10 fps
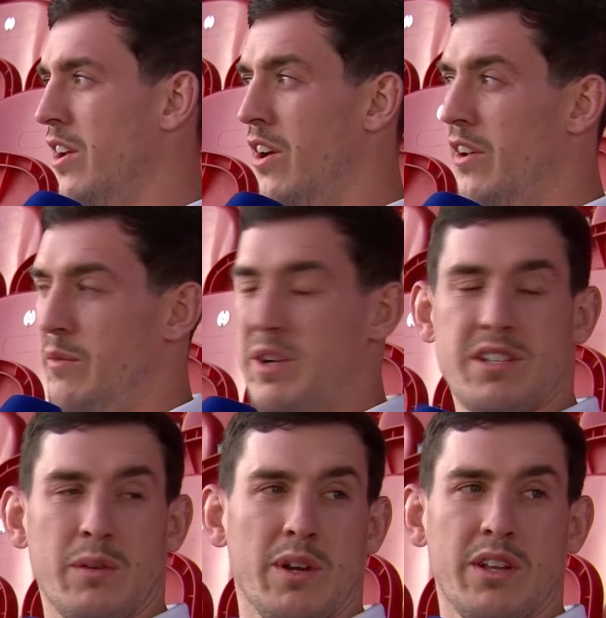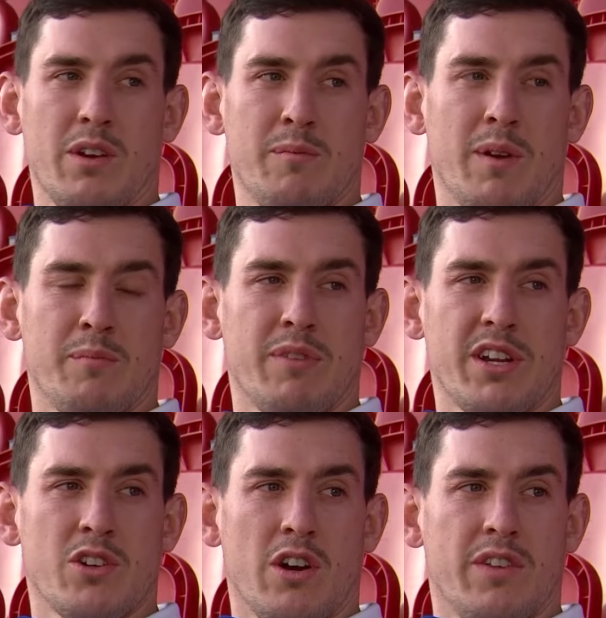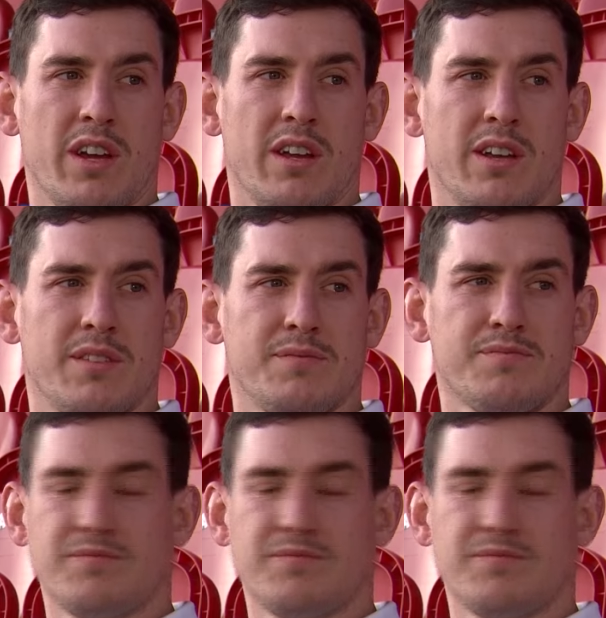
No, which they will do, I'm pretty sure of it. Are you a good